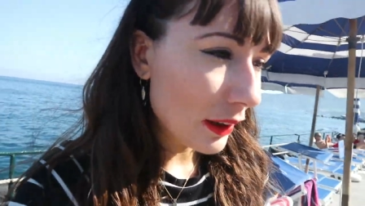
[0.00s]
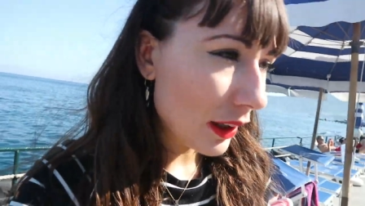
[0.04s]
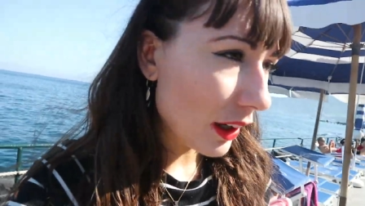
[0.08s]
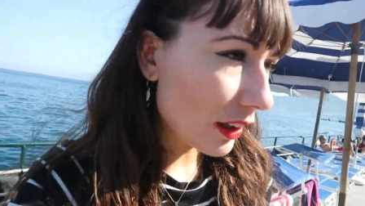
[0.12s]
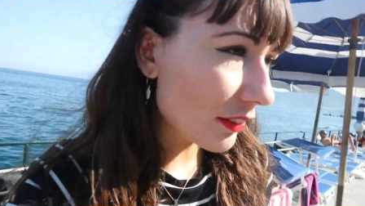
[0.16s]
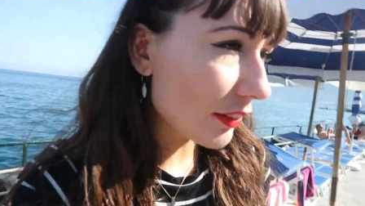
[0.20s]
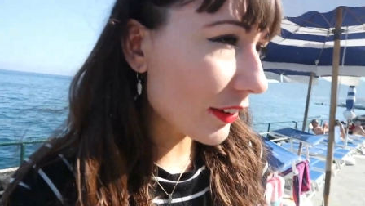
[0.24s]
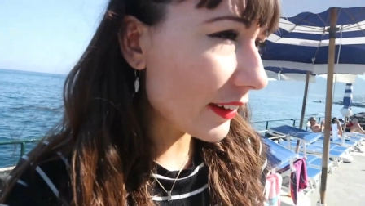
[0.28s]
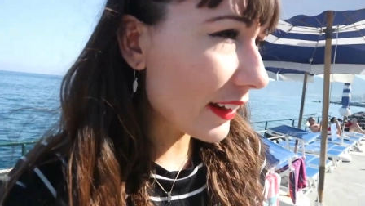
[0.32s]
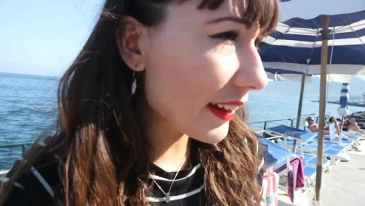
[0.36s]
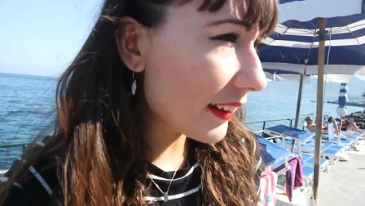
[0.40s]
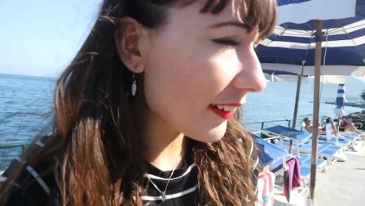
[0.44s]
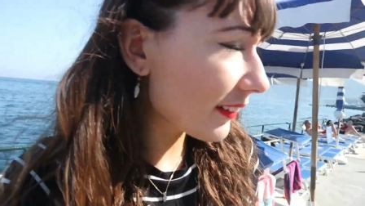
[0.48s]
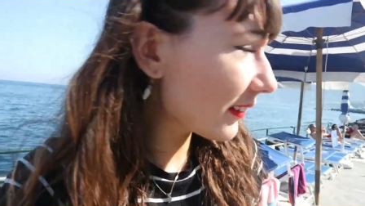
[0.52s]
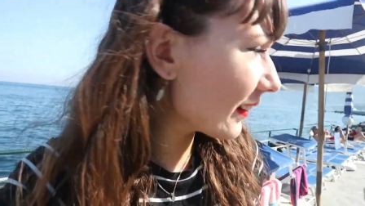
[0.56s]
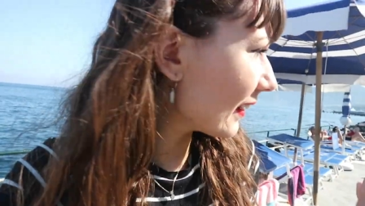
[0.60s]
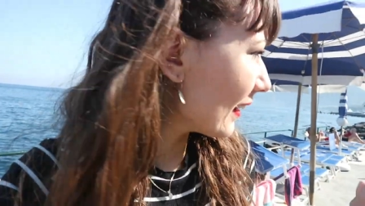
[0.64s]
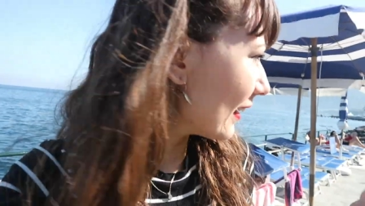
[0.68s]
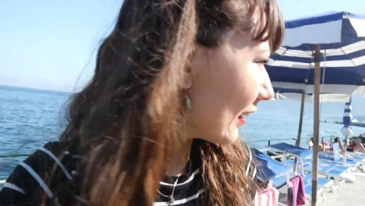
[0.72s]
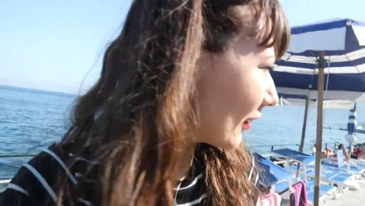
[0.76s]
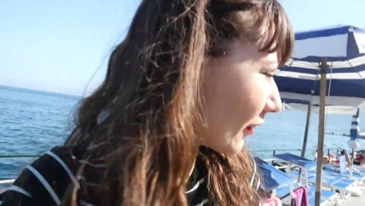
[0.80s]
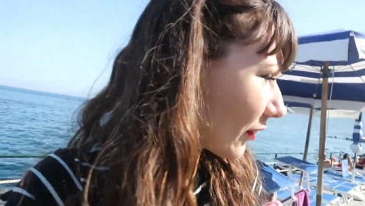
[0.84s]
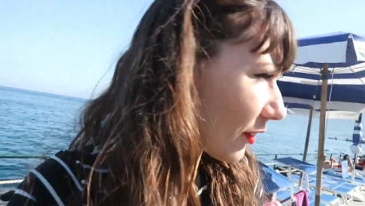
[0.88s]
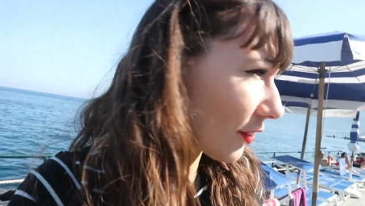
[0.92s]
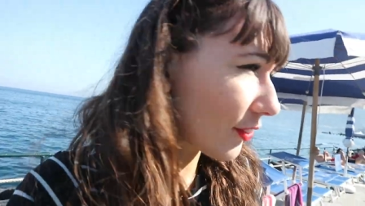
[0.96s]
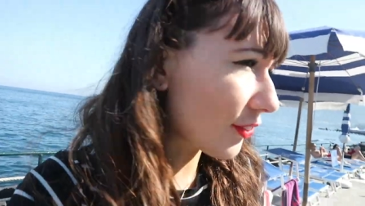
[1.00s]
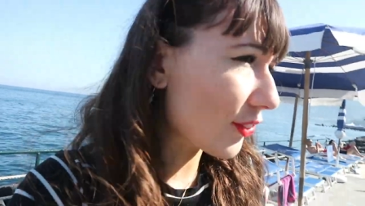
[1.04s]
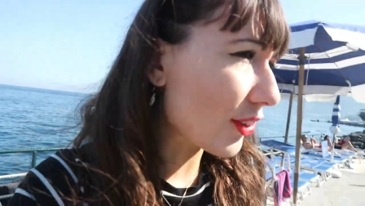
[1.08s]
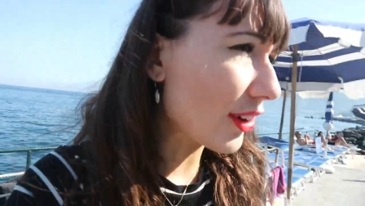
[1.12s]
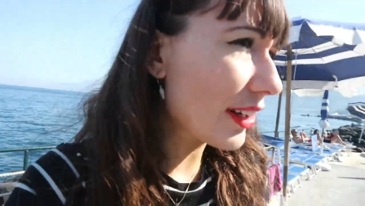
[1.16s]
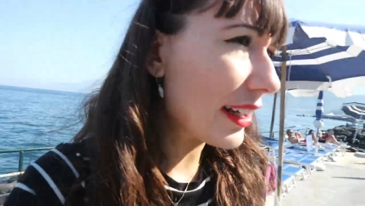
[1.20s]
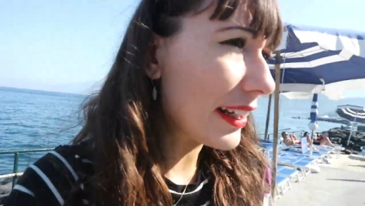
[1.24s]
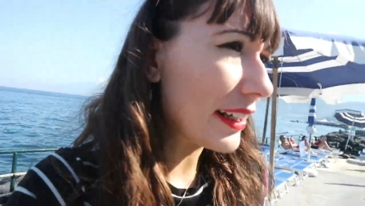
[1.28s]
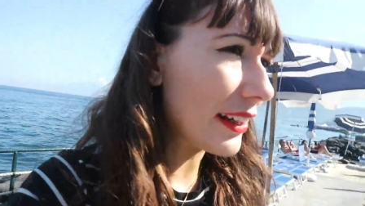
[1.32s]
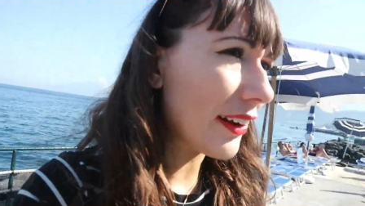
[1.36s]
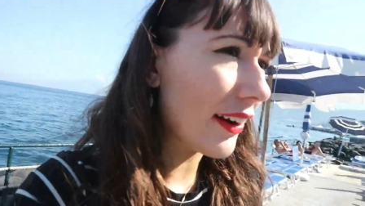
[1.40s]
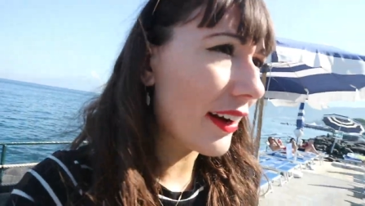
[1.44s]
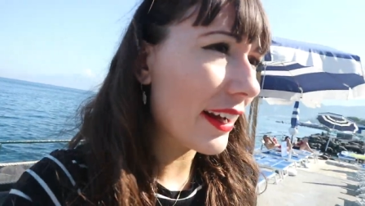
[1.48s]
Although this sea looks
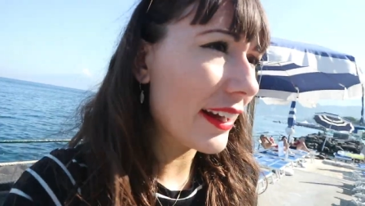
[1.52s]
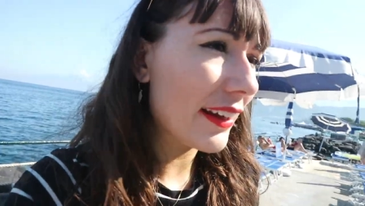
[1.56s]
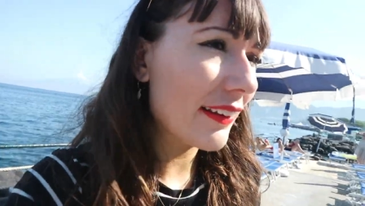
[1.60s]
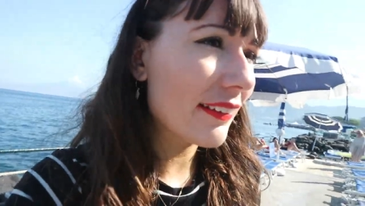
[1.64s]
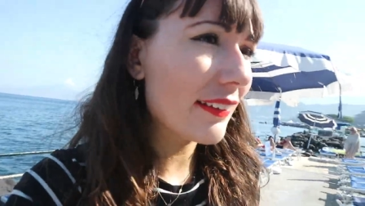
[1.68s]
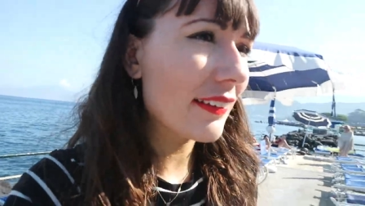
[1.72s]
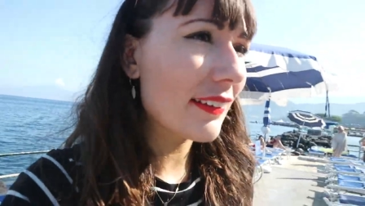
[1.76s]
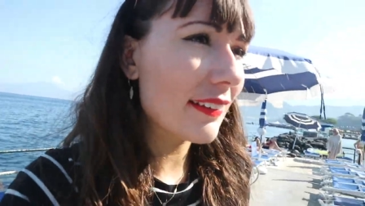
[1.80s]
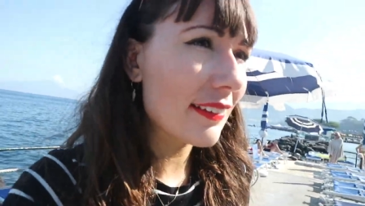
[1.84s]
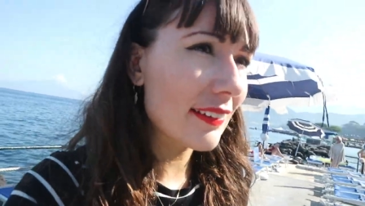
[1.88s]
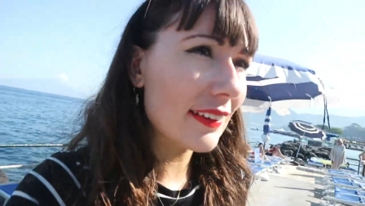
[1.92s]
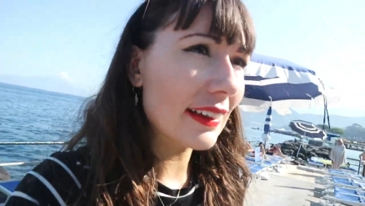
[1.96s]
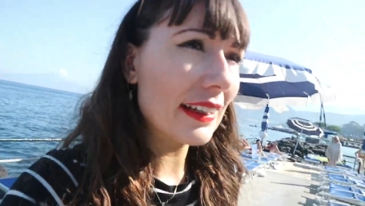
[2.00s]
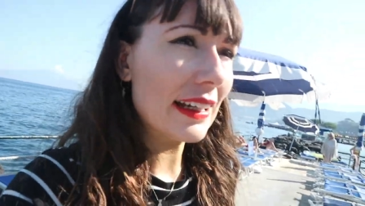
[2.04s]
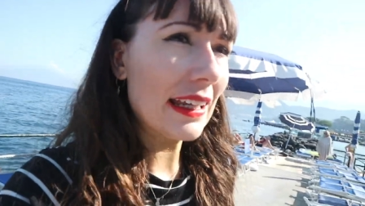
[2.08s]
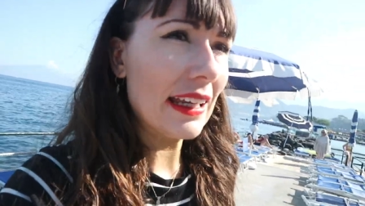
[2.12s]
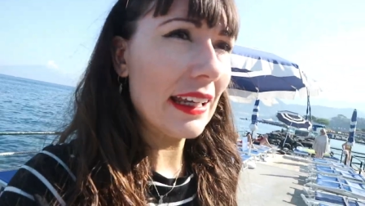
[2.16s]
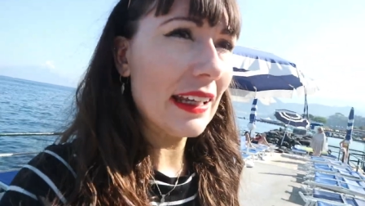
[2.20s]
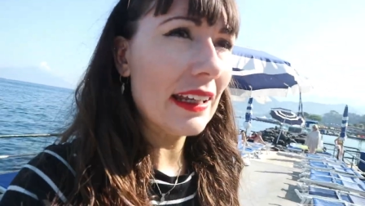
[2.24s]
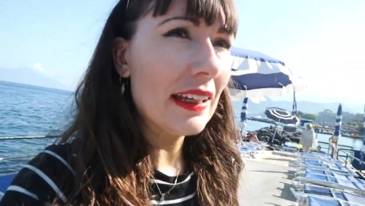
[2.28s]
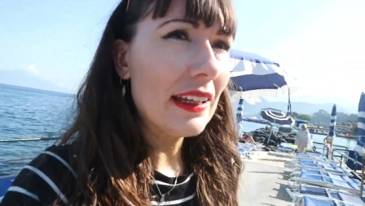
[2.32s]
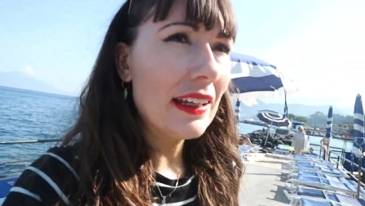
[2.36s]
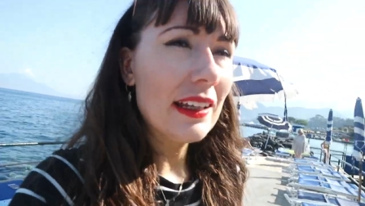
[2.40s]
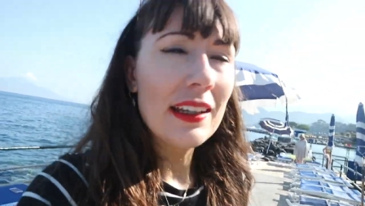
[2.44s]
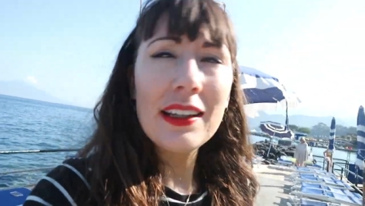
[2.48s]
really nice and sunny,